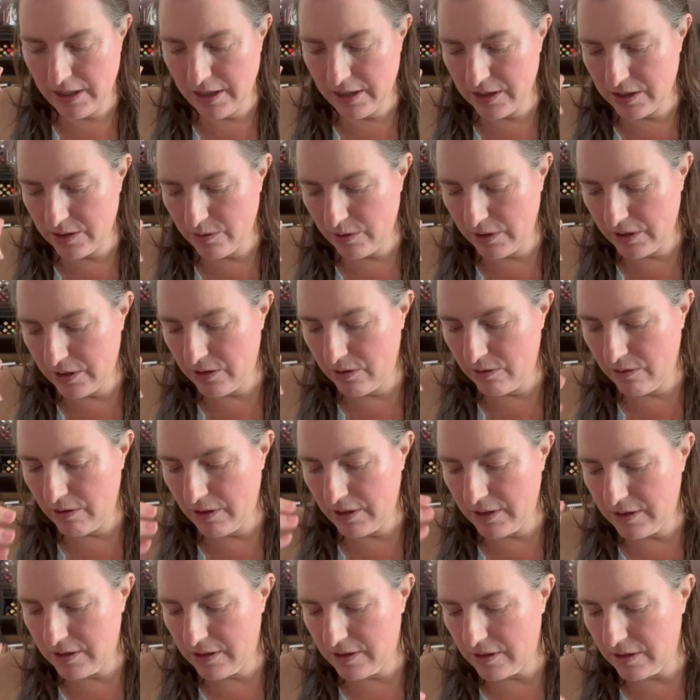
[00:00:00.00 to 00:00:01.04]
So we're gonna do
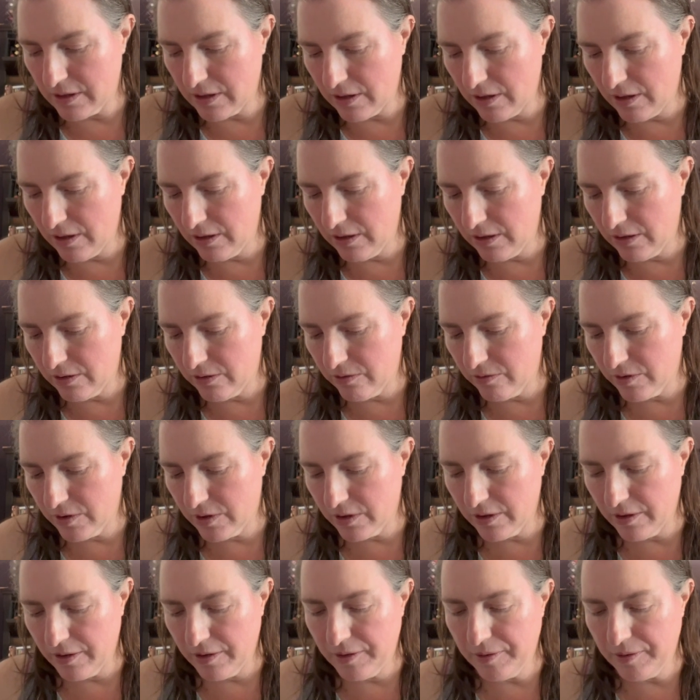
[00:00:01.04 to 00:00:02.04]
this all over.